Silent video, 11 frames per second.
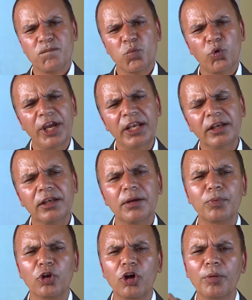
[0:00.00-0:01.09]
when
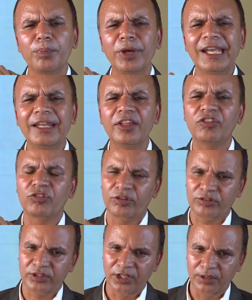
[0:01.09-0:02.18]
development is
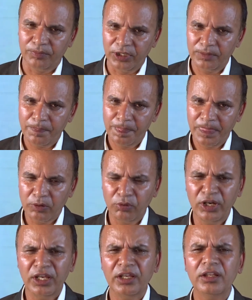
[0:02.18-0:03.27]
sustainable,
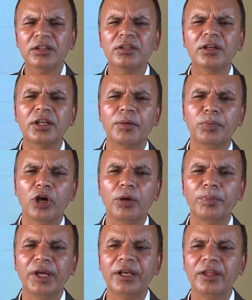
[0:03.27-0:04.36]
when the
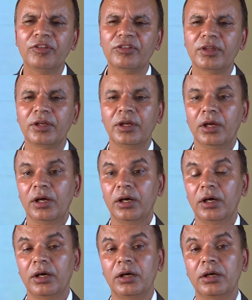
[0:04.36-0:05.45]
development is
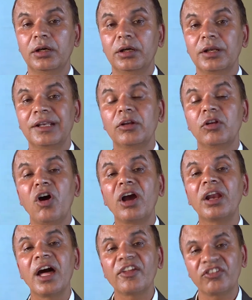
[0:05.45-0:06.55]
long
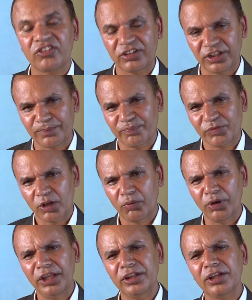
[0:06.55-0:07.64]
lasting,
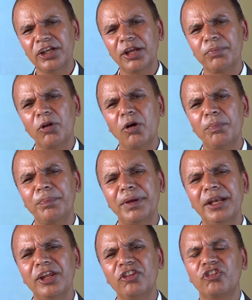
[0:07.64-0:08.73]
when the
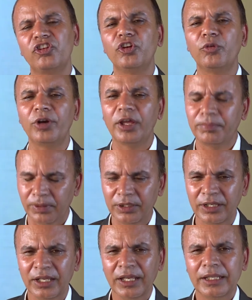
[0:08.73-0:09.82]
development is
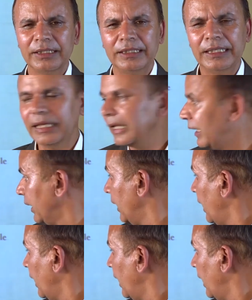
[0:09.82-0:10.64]
durable, then